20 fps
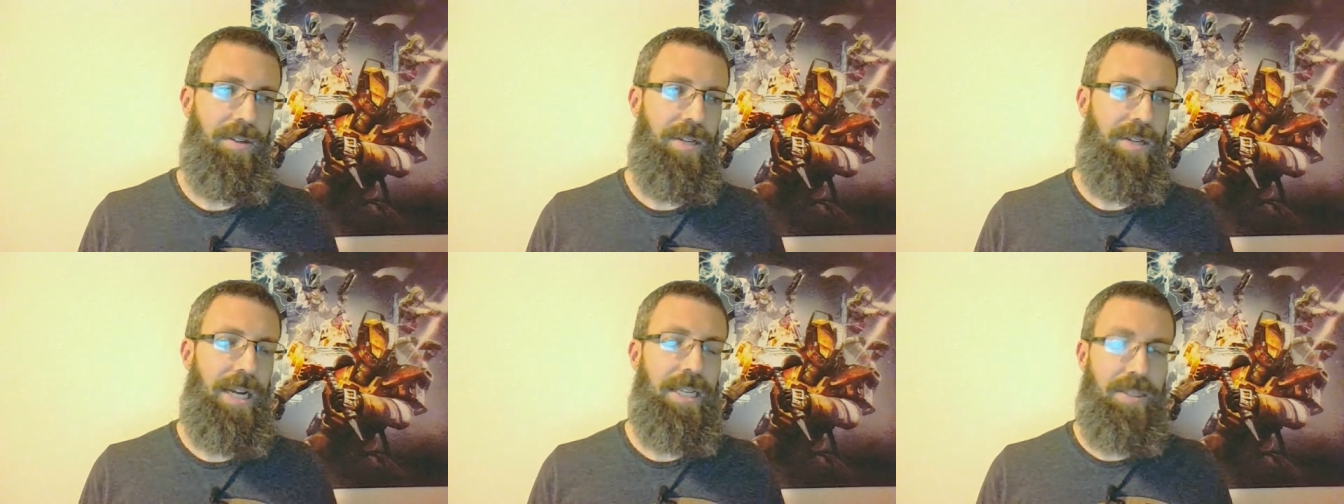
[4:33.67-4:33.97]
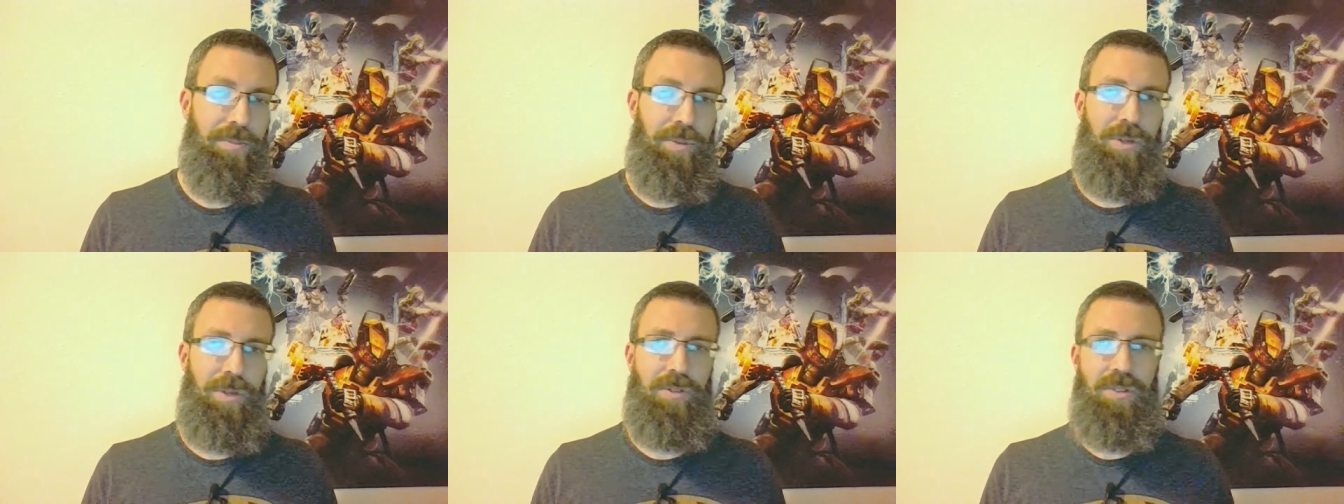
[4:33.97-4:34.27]
as
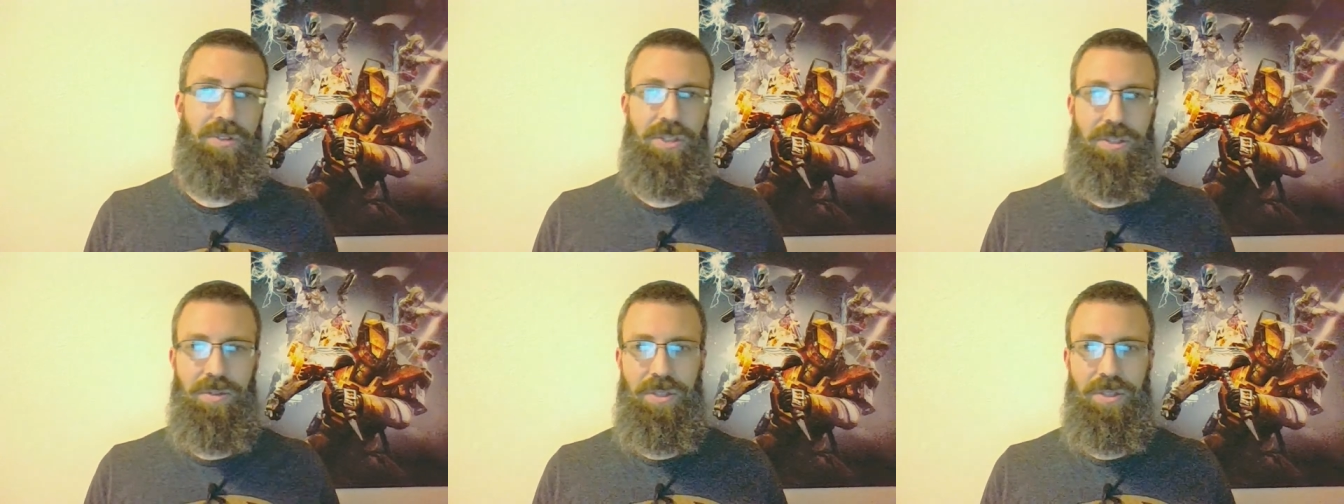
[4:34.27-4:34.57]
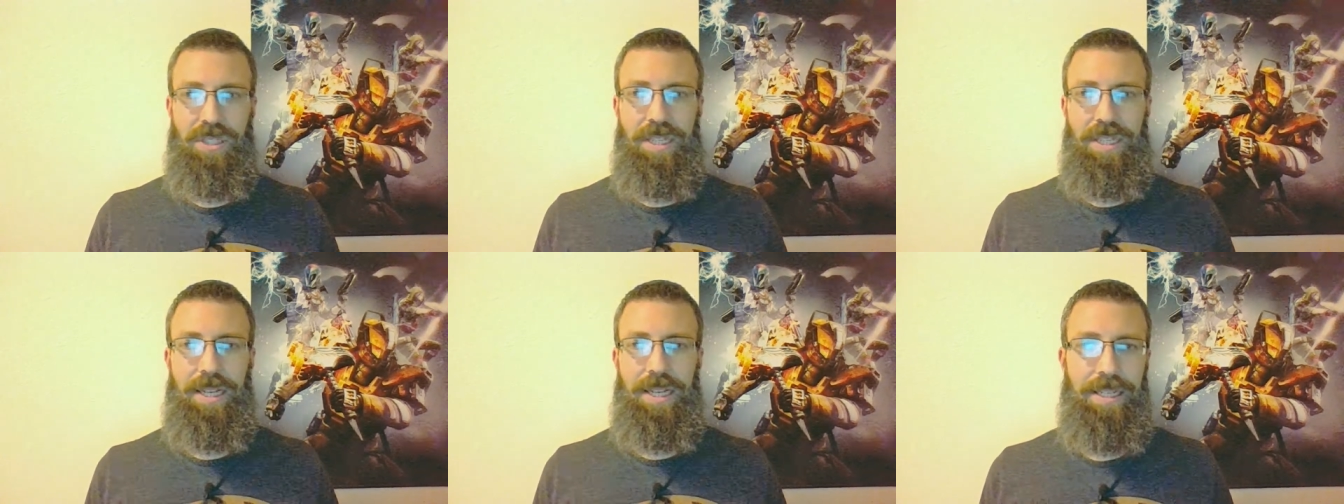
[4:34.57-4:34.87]
opposed to a
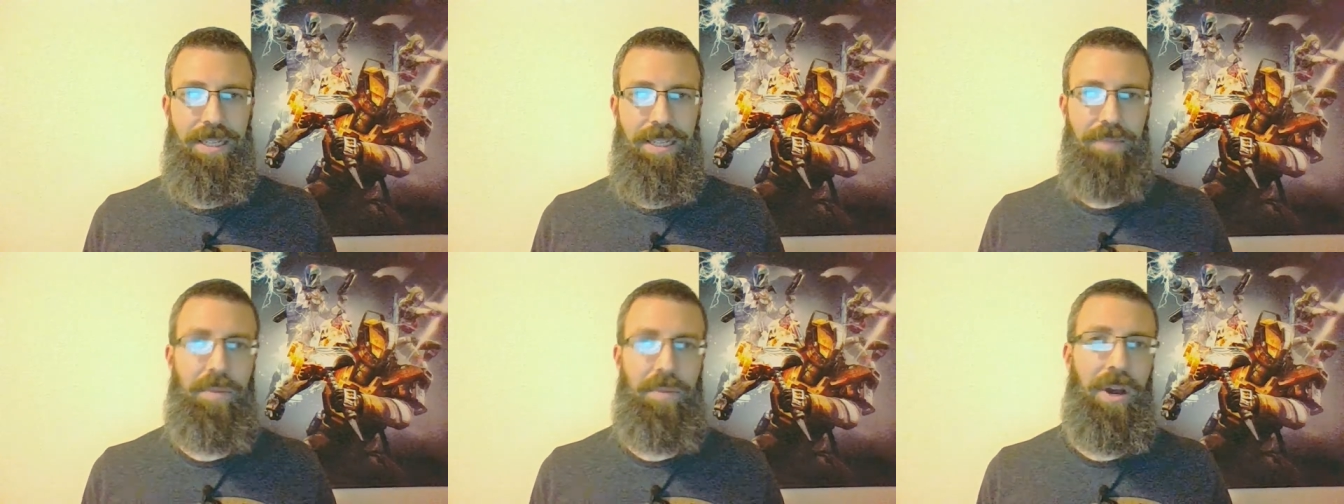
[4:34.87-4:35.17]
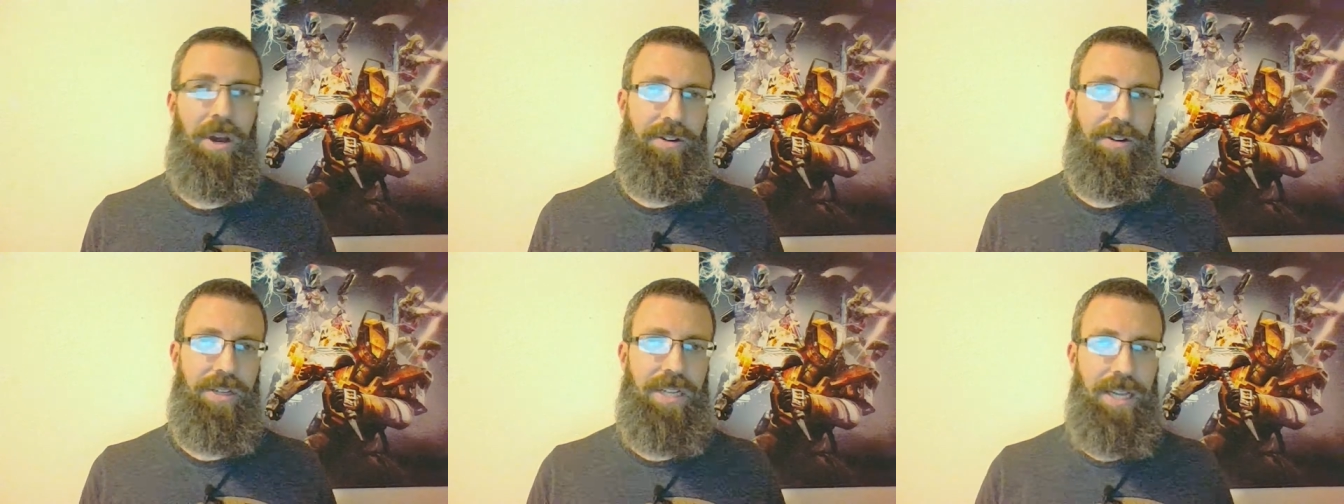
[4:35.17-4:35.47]
setting in
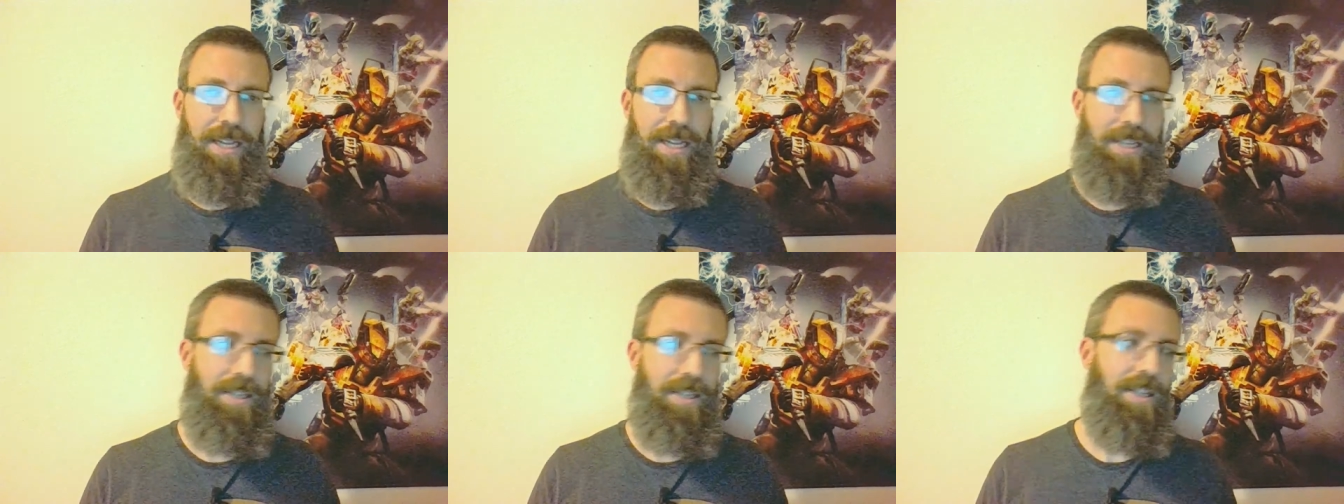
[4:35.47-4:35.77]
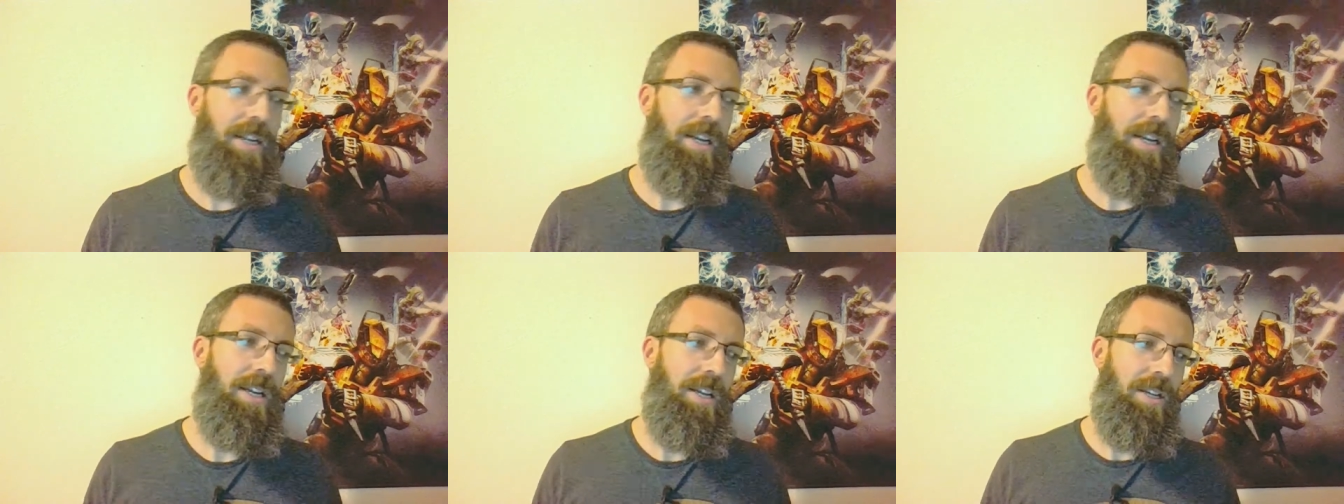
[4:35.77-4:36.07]
modern day
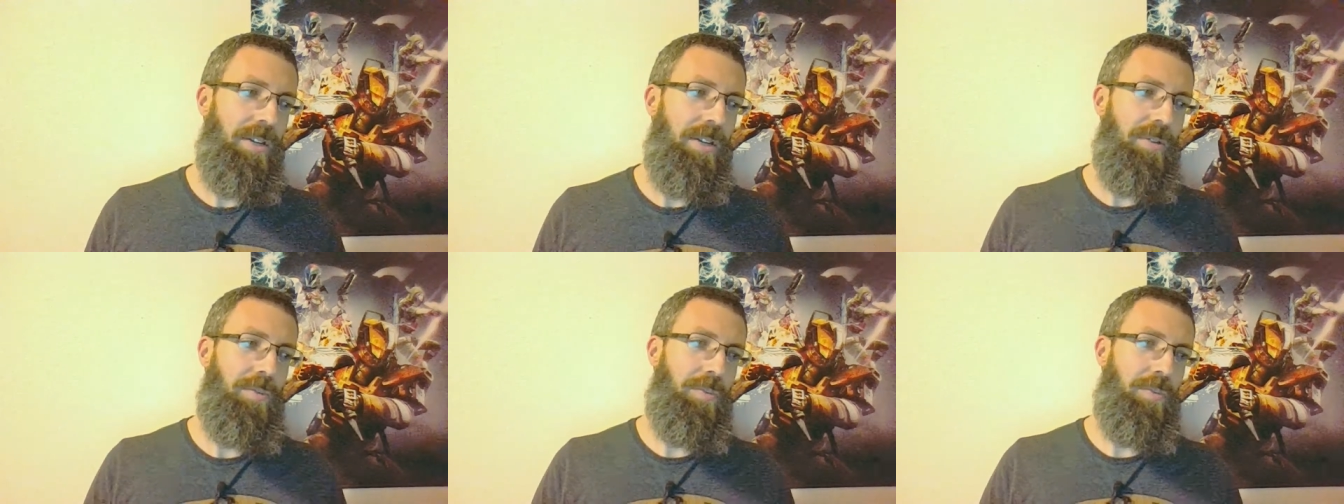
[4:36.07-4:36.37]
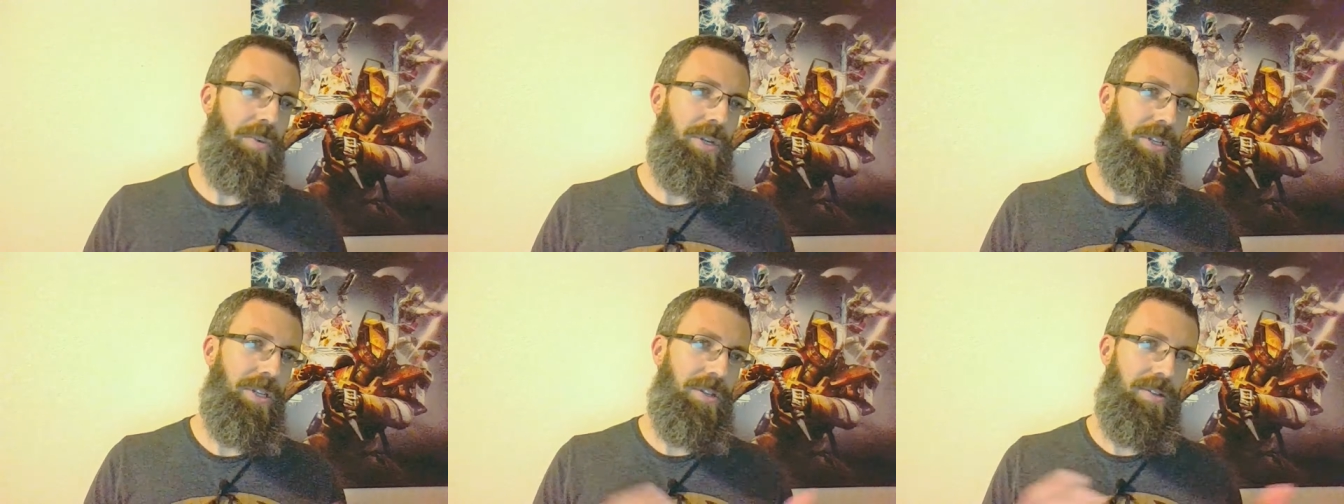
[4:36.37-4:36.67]

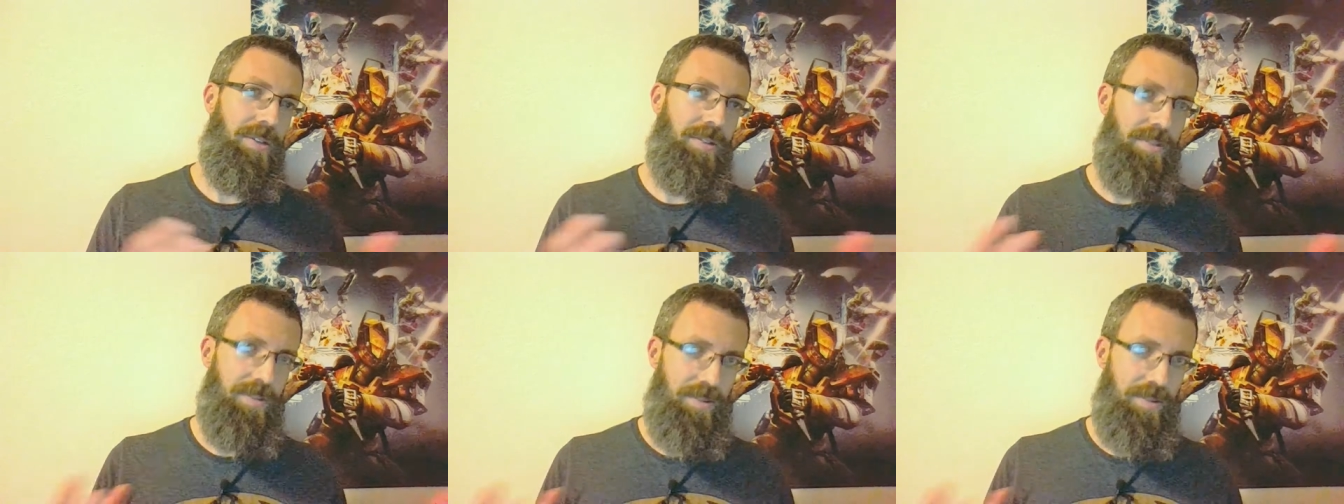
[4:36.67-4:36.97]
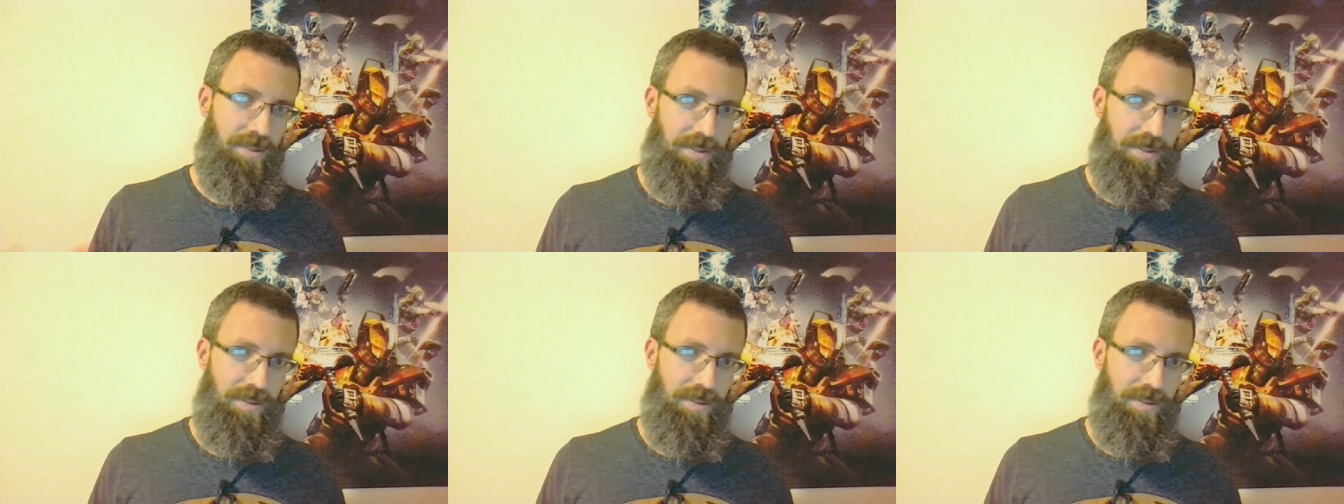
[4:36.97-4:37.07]
when